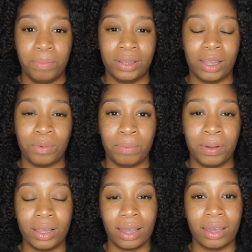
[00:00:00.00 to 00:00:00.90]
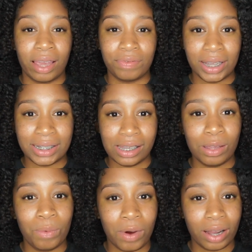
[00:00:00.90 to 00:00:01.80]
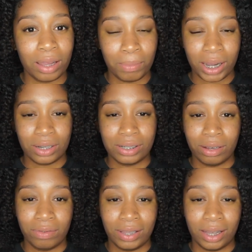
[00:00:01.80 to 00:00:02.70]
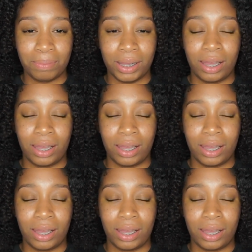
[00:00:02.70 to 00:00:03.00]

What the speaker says: But they would be like, if they seen you walking by yourself, they'd be